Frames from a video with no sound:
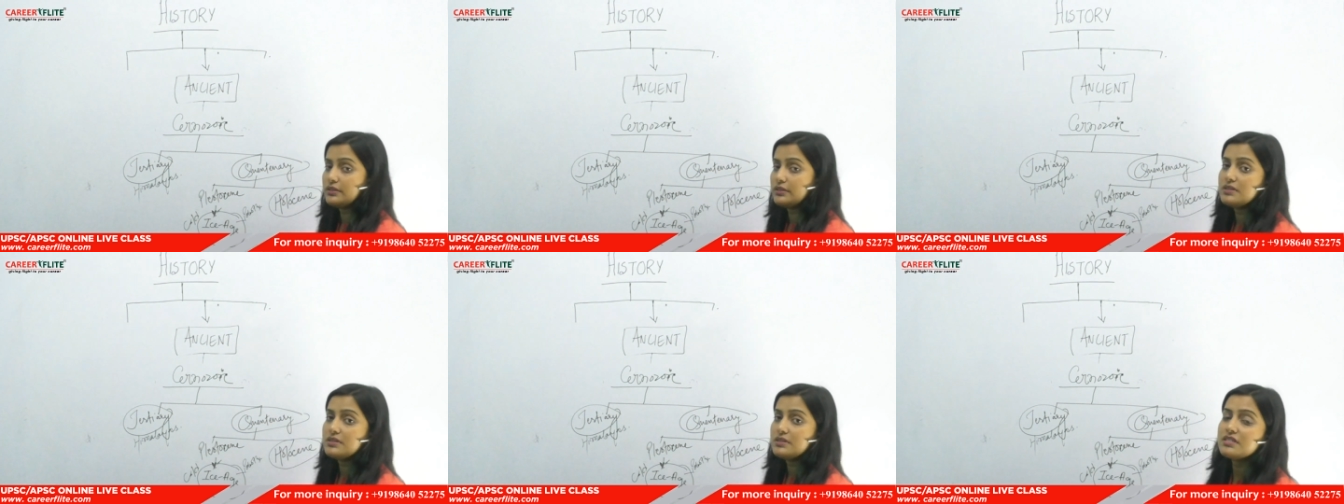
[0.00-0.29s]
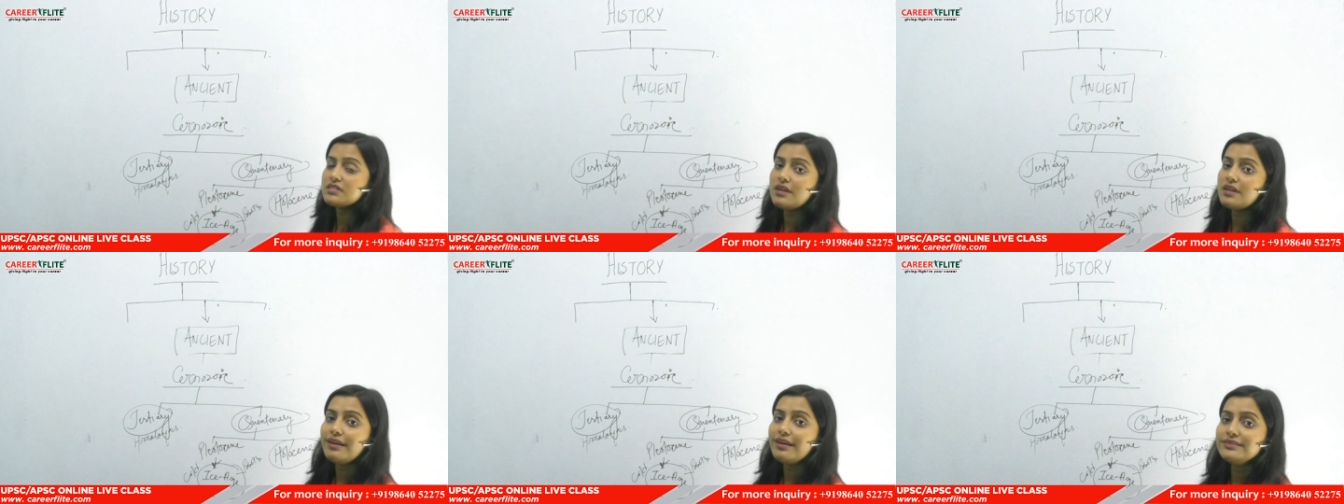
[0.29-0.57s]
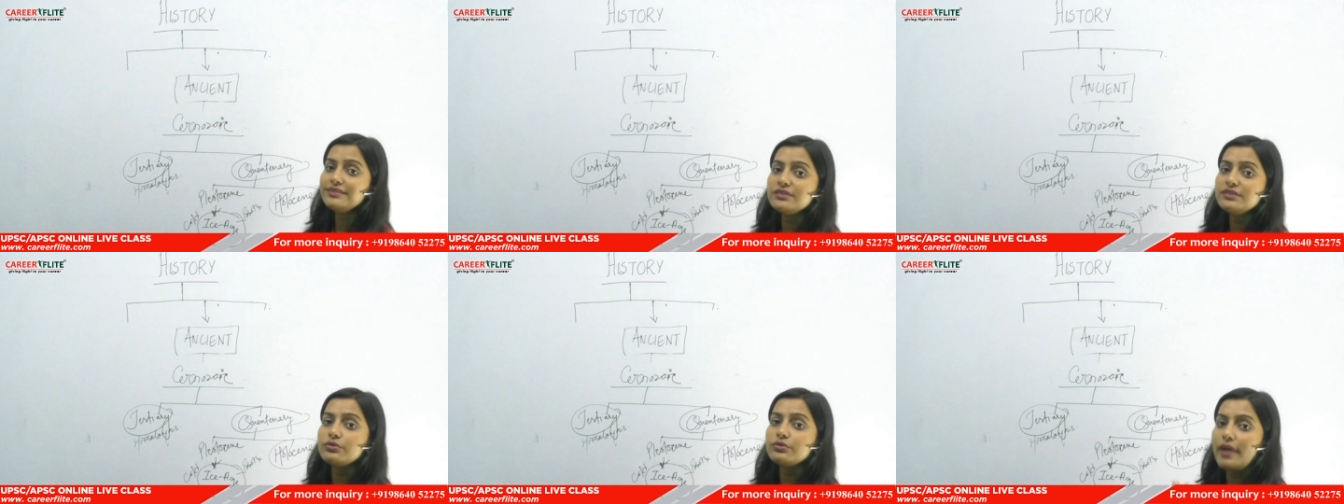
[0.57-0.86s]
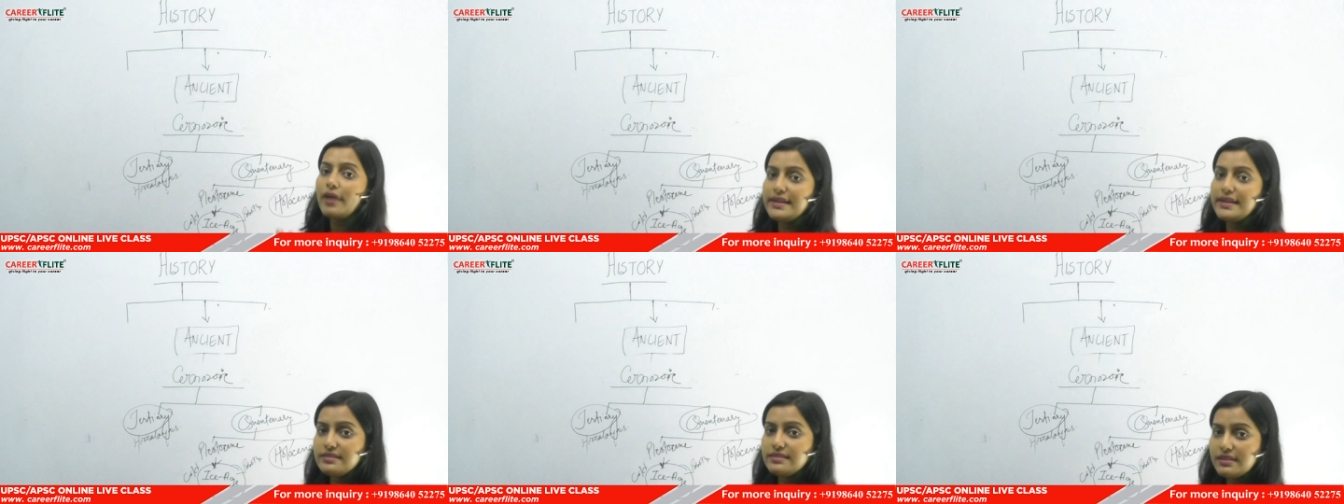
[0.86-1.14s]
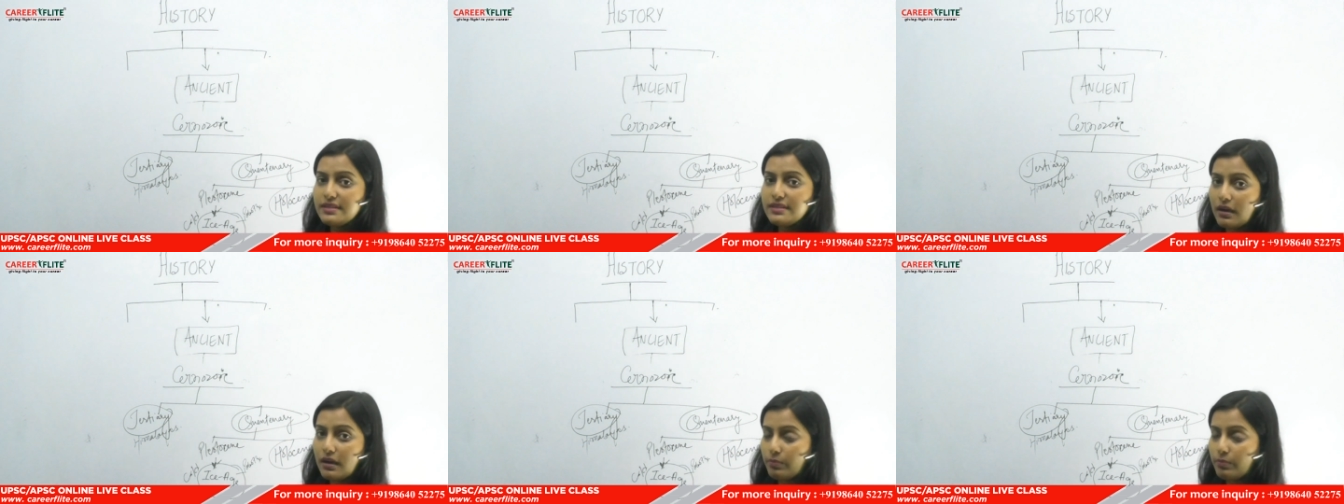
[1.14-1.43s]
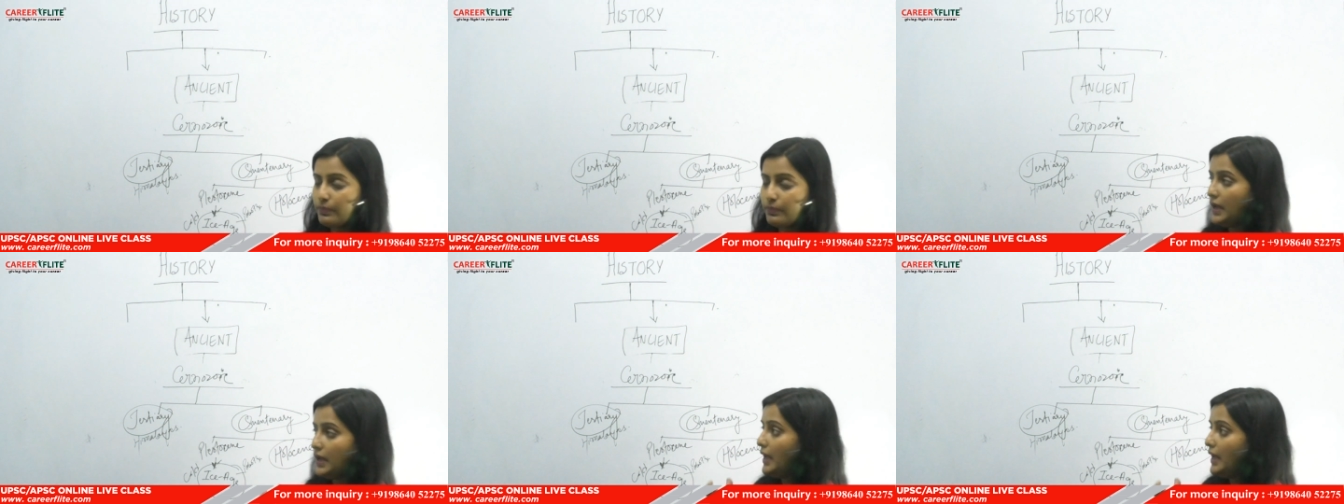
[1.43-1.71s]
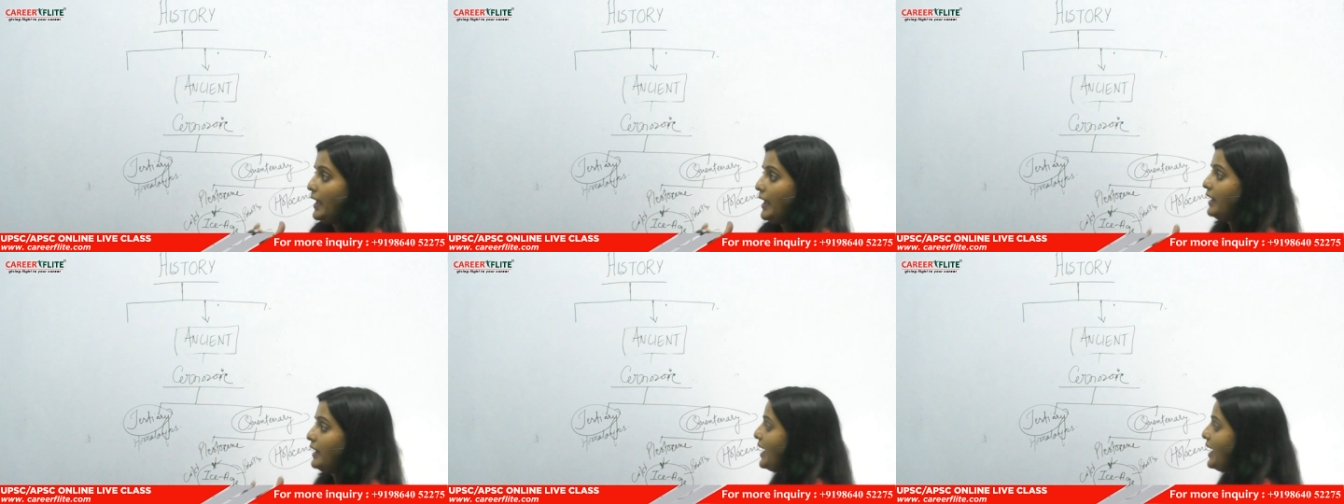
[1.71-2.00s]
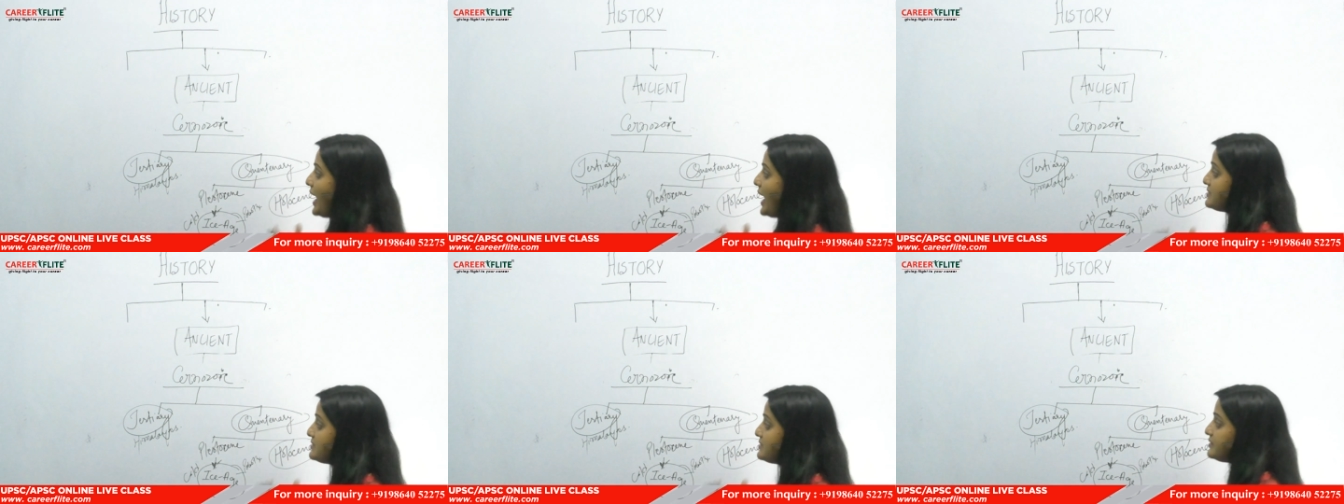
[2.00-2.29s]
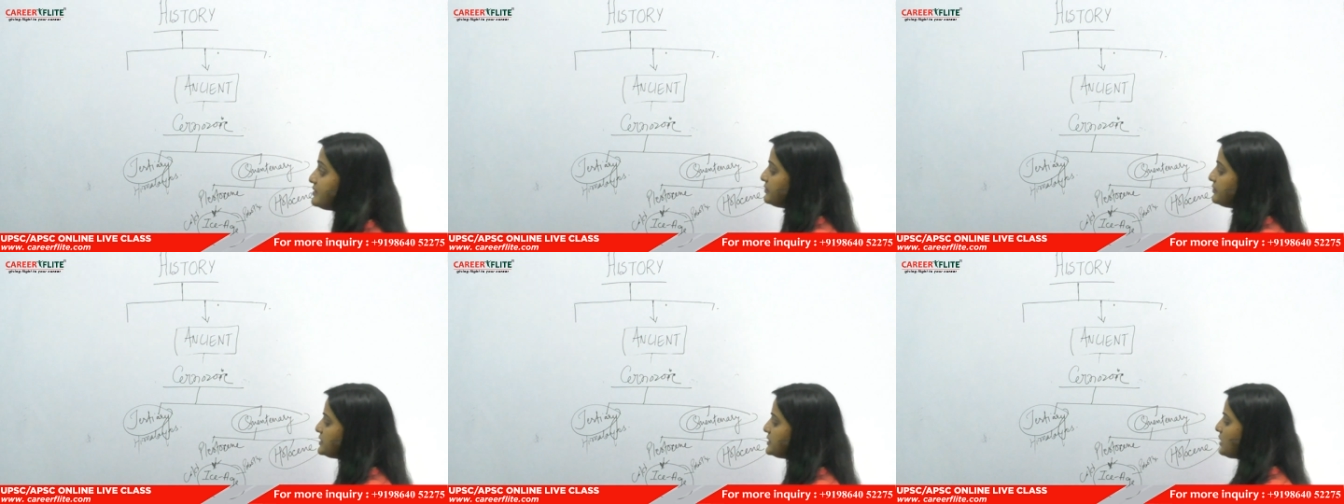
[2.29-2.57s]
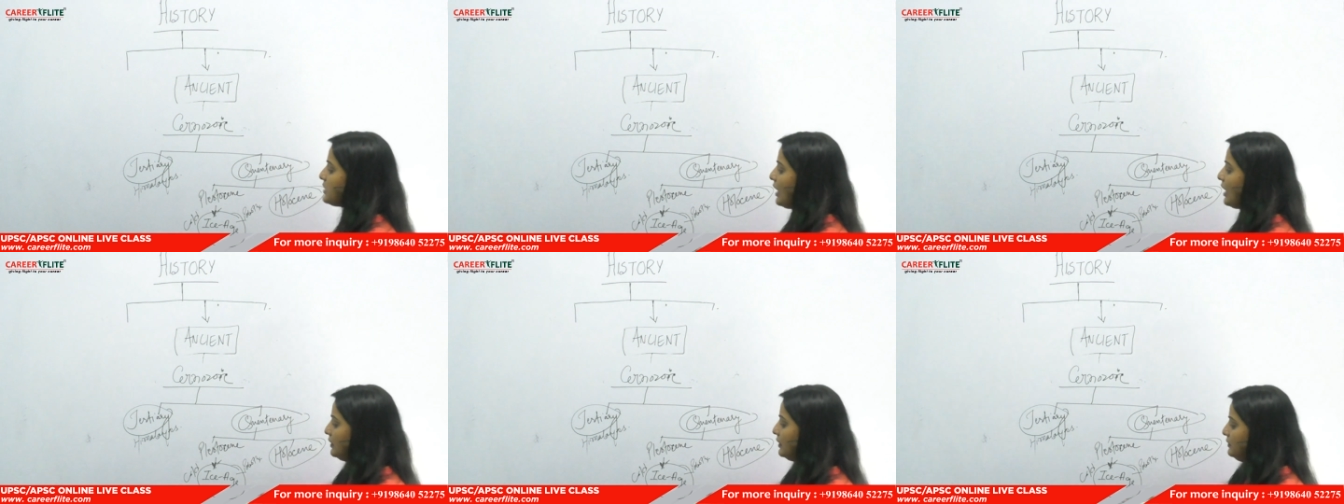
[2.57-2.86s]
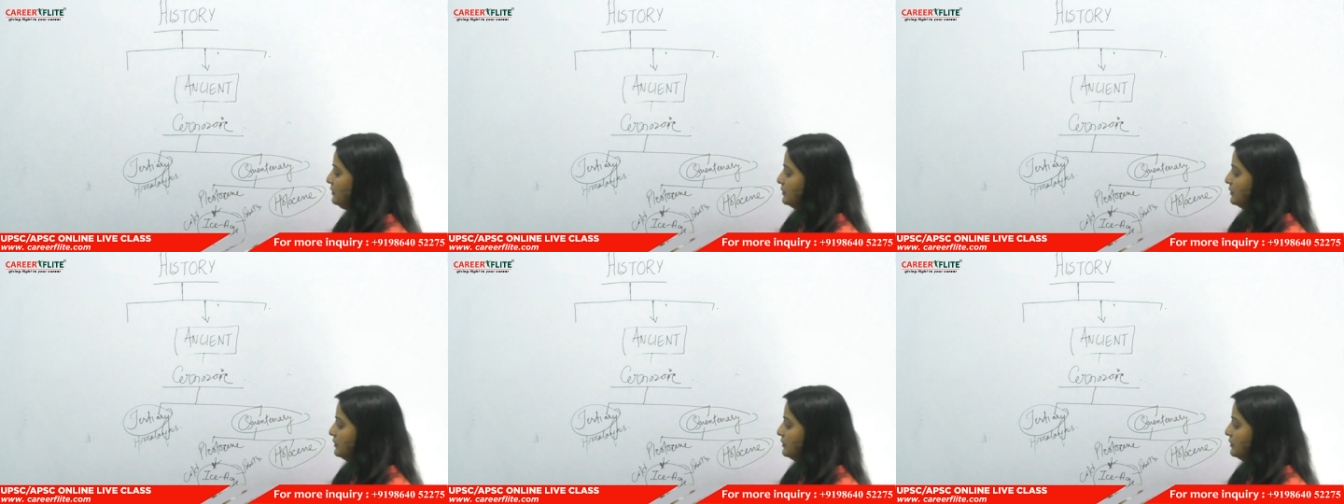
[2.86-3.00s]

started rising up. And as a result,